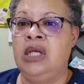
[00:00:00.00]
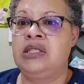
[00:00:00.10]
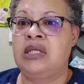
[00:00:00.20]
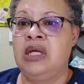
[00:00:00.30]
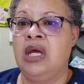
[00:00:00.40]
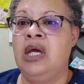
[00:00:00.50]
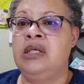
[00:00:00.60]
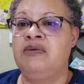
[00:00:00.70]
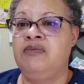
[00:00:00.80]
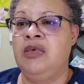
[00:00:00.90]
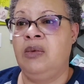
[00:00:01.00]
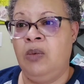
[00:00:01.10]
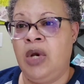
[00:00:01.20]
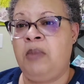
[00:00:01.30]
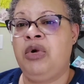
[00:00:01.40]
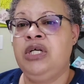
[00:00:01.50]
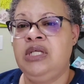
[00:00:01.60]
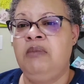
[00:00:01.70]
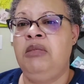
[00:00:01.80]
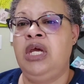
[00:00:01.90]
it's, it's when I bring
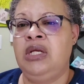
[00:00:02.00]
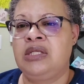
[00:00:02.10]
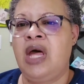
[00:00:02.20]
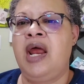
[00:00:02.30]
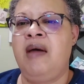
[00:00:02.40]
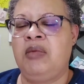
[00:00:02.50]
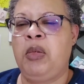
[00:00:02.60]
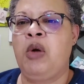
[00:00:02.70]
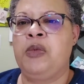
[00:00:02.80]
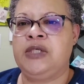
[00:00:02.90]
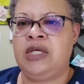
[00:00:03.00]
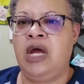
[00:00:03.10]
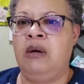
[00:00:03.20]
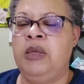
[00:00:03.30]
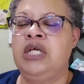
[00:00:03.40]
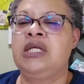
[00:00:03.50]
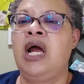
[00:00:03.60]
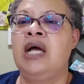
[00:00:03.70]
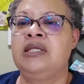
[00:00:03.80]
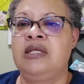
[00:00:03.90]
something in, it's got to have a purpose now because I
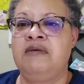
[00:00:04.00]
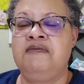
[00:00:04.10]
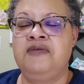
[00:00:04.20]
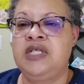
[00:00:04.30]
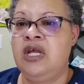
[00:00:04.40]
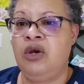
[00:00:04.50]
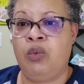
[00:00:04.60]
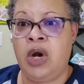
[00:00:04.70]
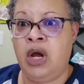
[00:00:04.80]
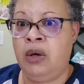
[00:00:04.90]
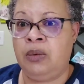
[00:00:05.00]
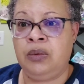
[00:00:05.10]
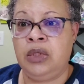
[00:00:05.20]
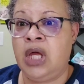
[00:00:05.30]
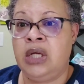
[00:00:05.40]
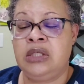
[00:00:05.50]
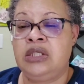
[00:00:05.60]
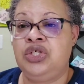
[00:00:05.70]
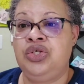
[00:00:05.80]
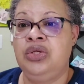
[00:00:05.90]
got stuff sitting around that
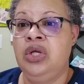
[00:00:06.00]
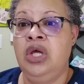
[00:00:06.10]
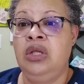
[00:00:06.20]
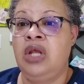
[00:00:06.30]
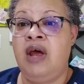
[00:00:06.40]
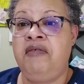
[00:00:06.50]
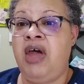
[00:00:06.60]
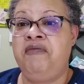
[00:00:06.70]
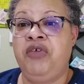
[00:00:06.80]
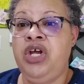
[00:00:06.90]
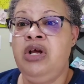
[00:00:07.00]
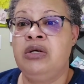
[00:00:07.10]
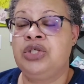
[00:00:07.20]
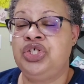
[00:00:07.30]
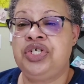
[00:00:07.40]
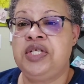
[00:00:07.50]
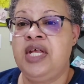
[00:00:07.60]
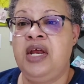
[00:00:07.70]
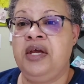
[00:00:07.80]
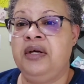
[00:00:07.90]
is that I've had for years just
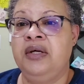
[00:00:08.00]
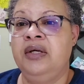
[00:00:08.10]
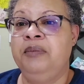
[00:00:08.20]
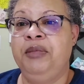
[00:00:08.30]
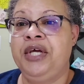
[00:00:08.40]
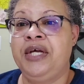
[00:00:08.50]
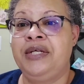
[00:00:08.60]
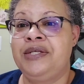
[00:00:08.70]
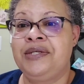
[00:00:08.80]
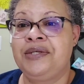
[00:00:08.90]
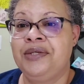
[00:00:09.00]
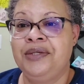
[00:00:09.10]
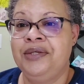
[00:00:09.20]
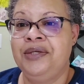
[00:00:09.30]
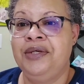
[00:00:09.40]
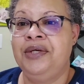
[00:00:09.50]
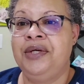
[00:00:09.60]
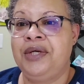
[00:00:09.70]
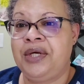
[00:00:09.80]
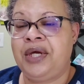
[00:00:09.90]
sitting because
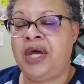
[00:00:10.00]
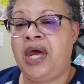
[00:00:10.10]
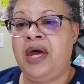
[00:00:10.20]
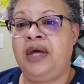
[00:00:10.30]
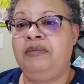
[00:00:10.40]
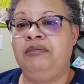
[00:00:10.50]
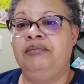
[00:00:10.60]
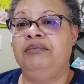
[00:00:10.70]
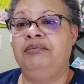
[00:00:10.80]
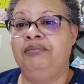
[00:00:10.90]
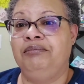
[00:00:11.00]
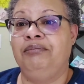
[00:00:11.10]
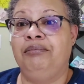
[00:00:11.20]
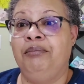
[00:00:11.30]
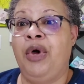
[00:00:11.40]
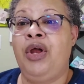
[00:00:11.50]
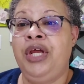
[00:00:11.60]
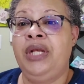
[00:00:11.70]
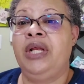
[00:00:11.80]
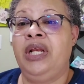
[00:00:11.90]
I bought
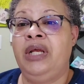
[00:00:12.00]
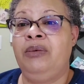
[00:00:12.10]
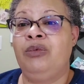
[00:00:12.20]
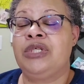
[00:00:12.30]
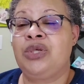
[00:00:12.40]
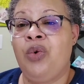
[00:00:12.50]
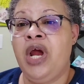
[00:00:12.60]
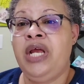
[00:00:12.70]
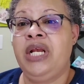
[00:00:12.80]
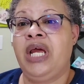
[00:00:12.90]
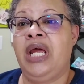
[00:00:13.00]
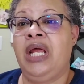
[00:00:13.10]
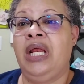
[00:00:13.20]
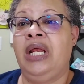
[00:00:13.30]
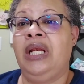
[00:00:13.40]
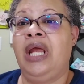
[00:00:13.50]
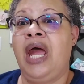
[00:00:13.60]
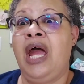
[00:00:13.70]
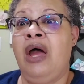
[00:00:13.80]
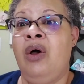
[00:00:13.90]
it and it was great and
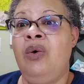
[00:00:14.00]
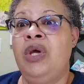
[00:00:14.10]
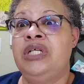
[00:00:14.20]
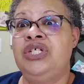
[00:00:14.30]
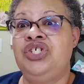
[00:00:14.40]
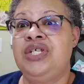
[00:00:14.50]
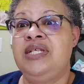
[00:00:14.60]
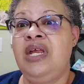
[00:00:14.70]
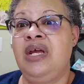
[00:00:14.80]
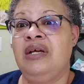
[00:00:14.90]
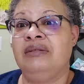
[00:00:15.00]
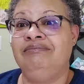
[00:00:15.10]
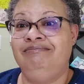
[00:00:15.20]
now it's just sitting.